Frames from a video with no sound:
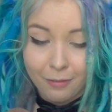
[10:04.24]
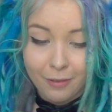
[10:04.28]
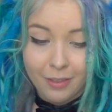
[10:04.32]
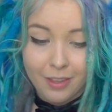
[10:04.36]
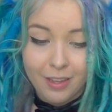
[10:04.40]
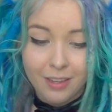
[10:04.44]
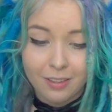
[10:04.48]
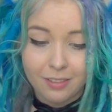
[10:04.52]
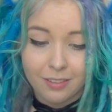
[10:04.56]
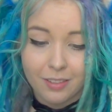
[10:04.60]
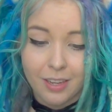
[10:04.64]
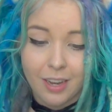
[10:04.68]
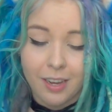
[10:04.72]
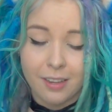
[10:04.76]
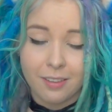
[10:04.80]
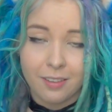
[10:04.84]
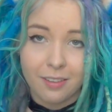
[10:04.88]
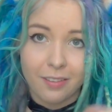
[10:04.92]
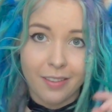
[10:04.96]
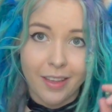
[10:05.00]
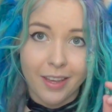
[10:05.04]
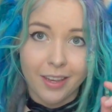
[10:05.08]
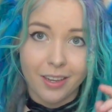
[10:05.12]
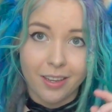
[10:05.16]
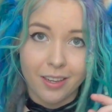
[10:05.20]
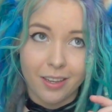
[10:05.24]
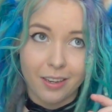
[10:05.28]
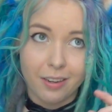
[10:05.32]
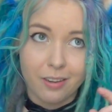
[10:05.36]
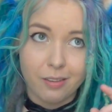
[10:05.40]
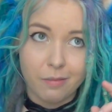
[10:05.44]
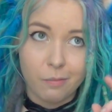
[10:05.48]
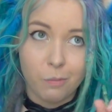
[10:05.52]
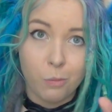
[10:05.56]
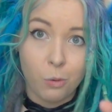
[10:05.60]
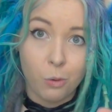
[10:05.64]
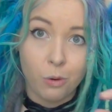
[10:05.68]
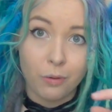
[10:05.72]
for these guys is they can
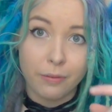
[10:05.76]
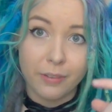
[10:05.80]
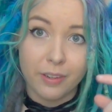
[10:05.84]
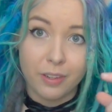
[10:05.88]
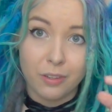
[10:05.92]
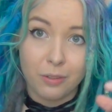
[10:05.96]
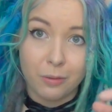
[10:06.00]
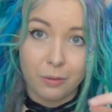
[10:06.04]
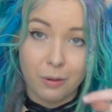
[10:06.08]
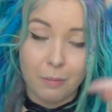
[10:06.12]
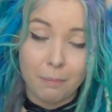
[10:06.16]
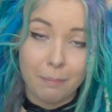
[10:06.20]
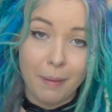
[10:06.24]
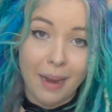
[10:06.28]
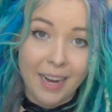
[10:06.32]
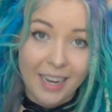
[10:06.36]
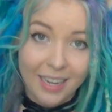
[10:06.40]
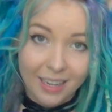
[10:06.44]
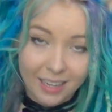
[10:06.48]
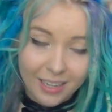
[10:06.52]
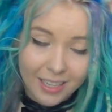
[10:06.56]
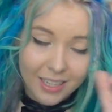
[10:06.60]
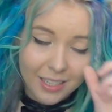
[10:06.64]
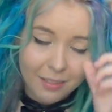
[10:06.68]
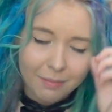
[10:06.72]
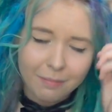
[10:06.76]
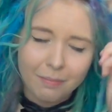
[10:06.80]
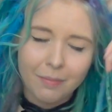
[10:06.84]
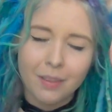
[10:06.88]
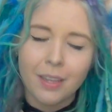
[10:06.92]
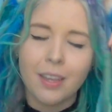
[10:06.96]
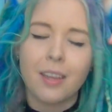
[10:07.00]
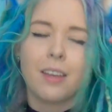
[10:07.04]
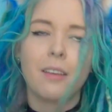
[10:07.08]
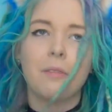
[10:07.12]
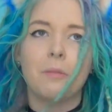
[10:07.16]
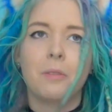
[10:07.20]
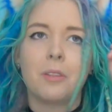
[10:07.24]
morph into a baneling,
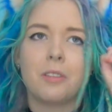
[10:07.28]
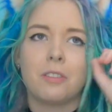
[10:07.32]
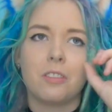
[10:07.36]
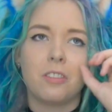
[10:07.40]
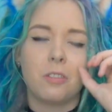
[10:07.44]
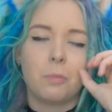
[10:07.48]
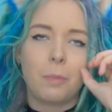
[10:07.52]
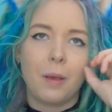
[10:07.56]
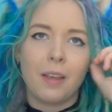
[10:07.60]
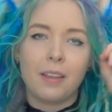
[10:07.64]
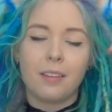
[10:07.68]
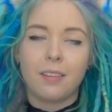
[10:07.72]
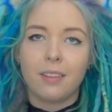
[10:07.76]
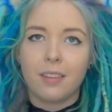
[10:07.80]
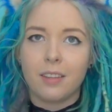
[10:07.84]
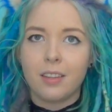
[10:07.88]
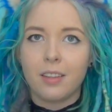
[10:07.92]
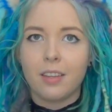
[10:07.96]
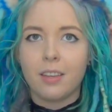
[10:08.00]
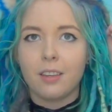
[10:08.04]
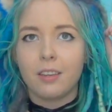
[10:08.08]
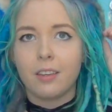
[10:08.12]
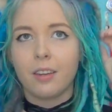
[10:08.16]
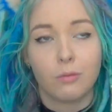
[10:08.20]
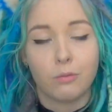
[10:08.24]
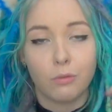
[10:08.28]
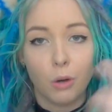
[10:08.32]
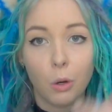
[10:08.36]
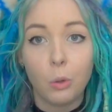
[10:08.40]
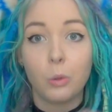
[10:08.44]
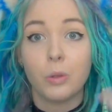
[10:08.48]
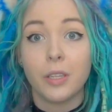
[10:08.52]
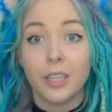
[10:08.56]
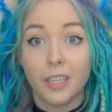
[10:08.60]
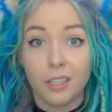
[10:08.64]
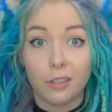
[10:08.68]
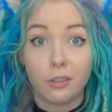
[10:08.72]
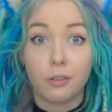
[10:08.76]
which is basically
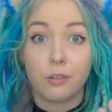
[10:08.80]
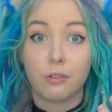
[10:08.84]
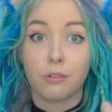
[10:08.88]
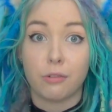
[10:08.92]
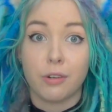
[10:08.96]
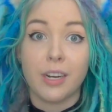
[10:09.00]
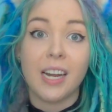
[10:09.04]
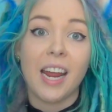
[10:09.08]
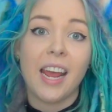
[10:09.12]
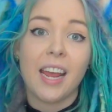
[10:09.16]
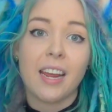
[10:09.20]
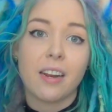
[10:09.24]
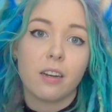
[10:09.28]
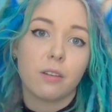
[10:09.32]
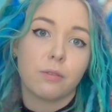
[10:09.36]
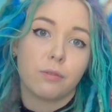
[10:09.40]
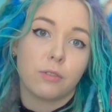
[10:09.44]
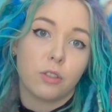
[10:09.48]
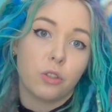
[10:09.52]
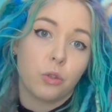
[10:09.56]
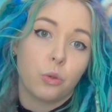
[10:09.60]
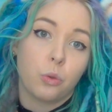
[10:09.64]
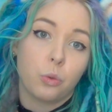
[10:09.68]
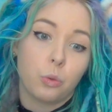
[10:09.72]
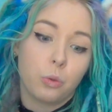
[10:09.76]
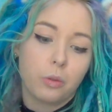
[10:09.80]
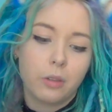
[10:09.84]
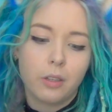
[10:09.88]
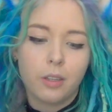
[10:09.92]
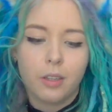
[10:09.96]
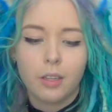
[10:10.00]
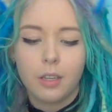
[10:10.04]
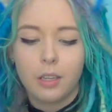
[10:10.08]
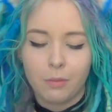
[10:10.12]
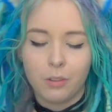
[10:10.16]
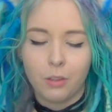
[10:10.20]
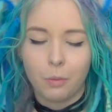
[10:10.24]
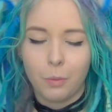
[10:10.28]
rolling grenade of goo.
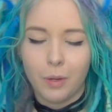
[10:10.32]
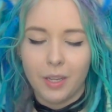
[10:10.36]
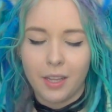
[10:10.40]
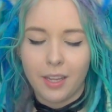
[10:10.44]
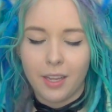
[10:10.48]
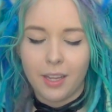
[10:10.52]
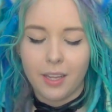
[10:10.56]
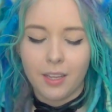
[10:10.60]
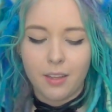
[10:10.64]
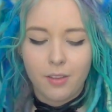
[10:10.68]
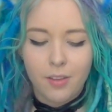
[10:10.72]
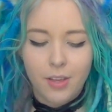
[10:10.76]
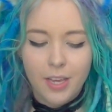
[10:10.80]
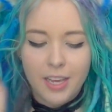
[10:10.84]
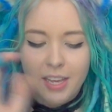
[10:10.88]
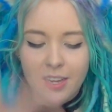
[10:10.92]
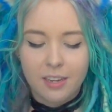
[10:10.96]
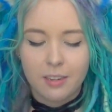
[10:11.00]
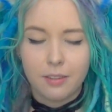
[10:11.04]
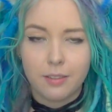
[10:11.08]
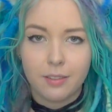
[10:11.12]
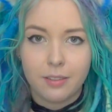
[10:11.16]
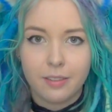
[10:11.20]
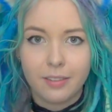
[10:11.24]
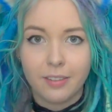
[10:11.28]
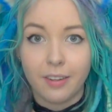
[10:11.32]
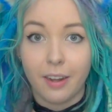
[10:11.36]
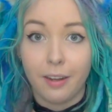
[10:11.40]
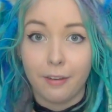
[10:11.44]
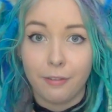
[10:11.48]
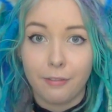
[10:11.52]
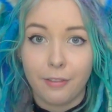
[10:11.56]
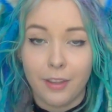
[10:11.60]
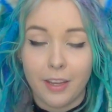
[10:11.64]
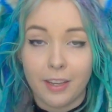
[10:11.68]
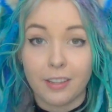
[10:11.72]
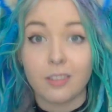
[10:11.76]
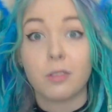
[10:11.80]
So when they hit
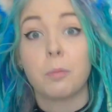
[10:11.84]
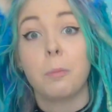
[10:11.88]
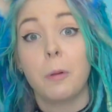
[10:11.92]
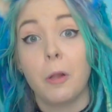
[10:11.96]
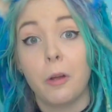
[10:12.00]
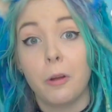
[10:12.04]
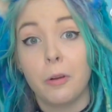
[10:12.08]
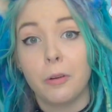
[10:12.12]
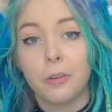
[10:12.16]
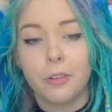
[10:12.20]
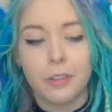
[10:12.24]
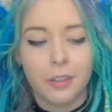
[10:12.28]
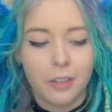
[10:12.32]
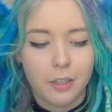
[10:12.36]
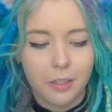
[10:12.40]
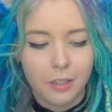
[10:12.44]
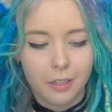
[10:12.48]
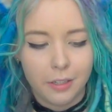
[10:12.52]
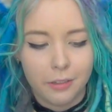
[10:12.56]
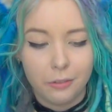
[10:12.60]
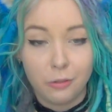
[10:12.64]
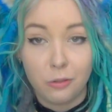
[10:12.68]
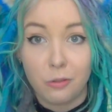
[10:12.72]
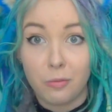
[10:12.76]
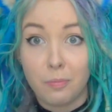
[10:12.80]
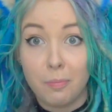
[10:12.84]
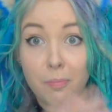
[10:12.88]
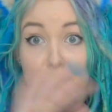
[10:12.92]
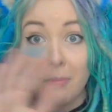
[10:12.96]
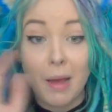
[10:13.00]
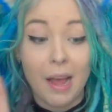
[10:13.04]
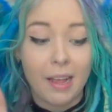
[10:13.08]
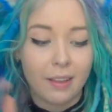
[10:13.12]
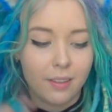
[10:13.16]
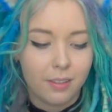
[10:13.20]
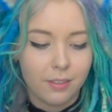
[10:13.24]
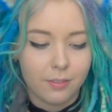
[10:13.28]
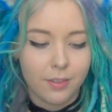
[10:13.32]
stuff, they explode and do
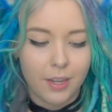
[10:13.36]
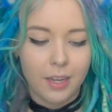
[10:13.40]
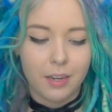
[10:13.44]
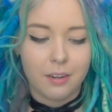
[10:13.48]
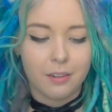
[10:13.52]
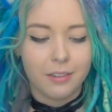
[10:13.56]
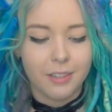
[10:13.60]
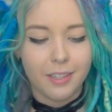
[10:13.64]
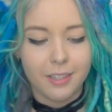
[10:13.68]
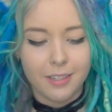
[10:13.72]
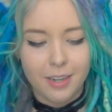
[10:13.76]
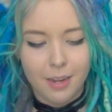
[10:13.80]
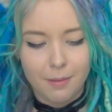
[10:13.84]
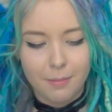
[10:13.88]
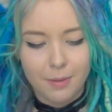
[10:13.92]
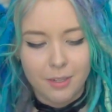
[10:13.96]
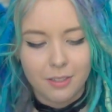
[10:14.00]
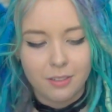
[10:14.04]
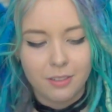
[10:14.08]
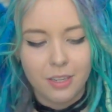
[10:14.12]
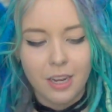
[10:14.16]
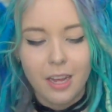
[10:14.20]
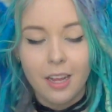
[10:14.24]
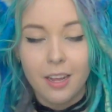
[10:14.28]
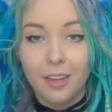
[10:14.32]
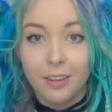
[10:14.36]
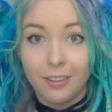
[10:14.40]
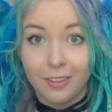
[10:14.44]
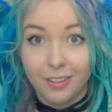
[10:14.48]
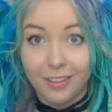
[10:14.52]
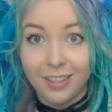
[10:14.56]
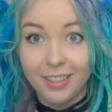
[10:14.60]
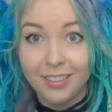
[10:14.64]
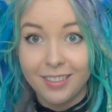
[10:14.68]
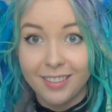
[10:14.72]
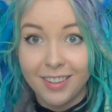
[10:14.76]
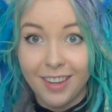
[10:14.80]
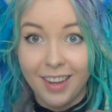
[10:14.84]
massive area damage. So
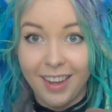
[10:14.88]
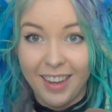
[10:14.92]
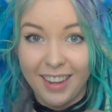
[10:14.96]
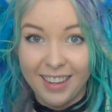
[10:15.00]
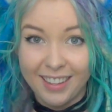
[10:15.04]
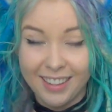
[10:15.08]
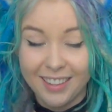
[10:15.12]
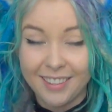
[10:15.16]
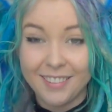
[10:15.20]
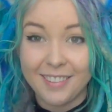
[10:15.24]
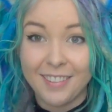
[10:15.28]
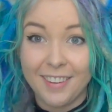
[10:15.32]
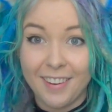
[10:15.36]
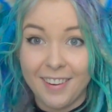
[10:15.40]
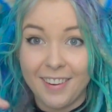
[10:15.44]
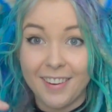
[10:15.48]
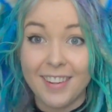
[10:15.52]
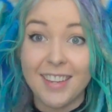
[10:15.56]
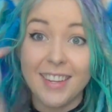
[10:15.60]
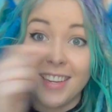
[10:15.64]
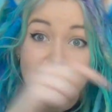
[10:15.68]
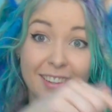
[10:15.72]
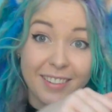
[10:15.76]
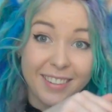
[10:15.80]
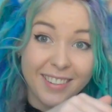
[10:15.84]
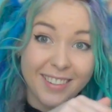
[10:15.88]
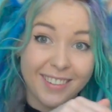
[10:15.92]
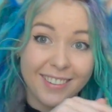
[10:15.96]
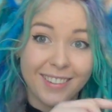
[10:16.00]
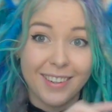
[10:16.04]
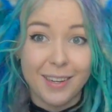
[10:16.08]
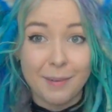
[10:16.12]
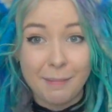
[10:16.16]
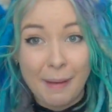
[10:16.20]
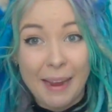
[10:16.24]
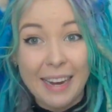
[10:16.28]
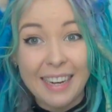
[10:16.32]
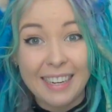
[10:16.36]
this guy can turn into
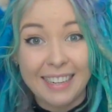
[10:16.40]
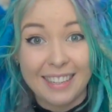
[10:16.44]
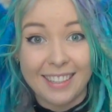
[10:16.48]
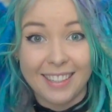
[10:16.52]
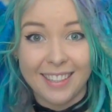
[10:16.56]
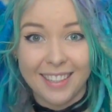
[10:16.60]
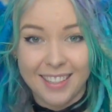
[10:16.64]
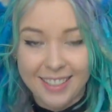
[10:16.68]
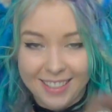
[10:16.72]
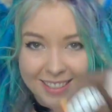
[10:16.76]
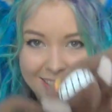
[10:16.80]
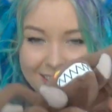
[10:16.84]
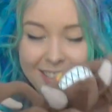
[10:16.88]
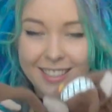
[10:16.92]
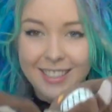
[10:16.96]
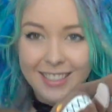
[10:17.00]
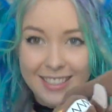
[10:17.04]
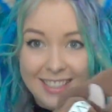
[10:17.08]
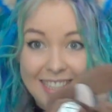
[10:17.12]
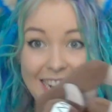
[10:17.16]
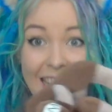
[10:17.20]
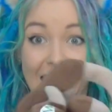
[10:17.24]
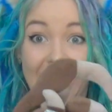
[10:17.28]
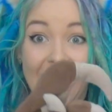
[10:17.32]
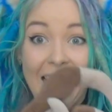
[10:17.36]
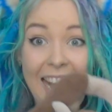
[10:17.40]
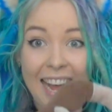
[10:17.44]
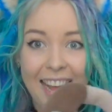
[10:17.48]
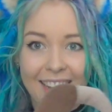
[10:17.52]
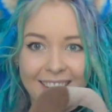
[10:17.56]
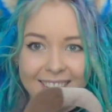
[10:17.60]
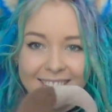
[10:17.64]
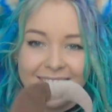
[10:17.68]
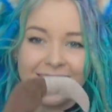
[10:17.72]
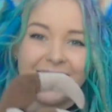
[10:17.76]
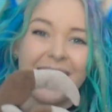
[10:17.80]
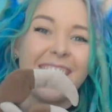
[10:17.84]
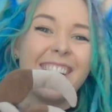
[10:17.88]
a baneling.
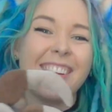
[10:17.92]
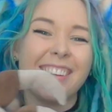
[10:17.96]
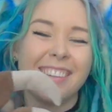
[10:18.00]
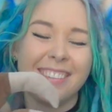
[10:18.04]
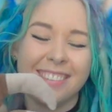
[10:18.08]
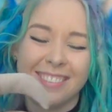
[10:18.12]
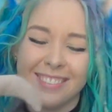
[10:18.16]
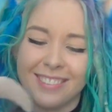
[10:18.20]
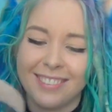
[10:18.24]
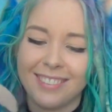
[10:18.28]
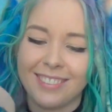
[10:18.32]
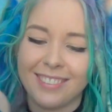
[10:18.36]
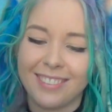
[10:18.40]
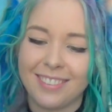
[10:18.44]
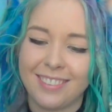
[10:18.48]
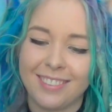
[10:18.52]
Ah, show you.